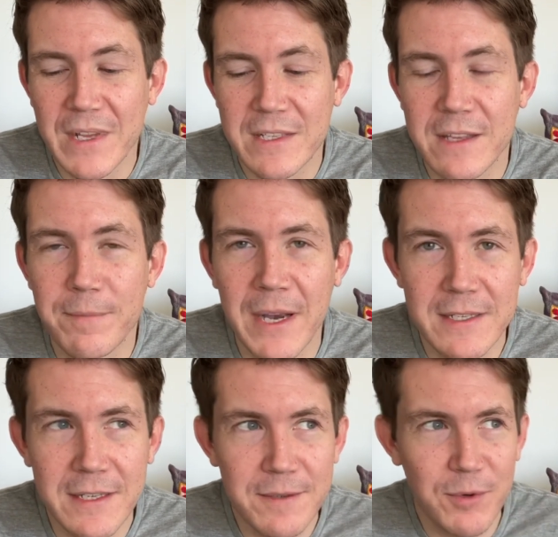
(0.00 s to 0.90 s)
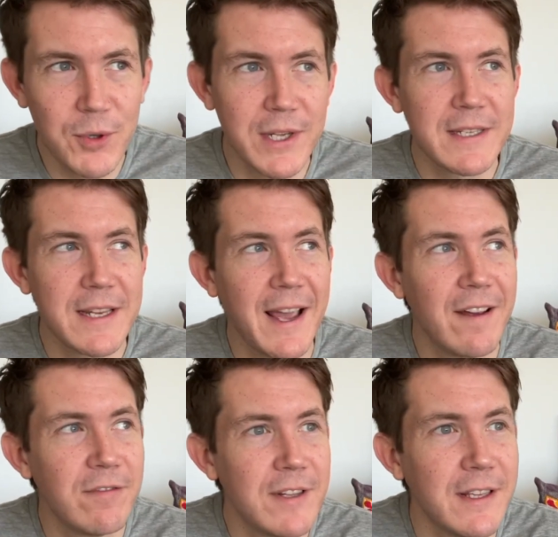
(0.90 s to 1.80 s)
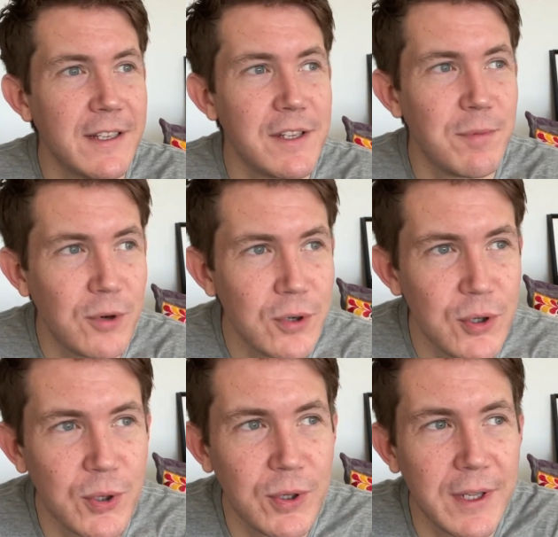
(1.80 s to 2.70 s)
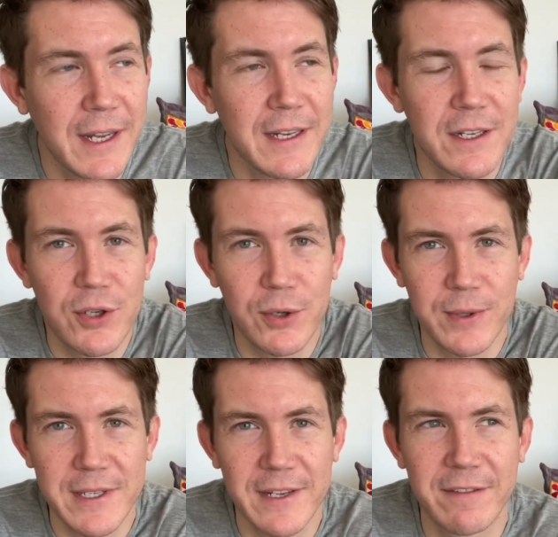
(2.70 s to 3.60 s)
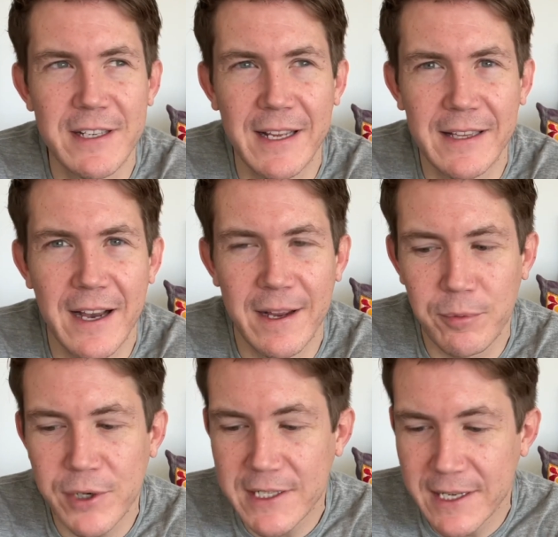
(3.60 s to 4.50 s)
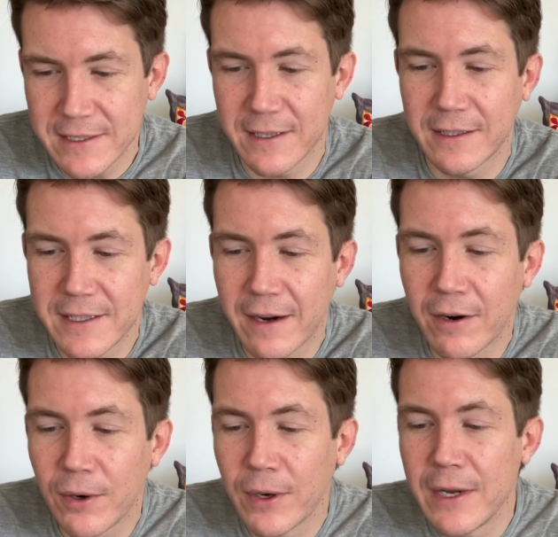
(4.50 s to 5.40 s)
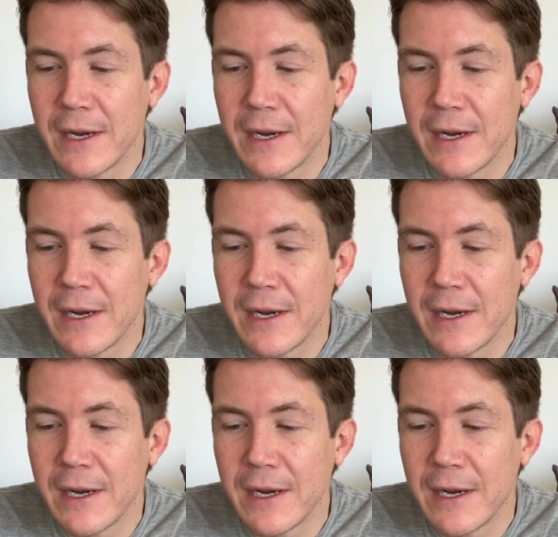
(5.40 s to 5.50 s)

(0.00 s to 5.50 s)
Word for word: So the Pisces moon is everything spiritual and intuitive. It's like the high priestess in the tarot.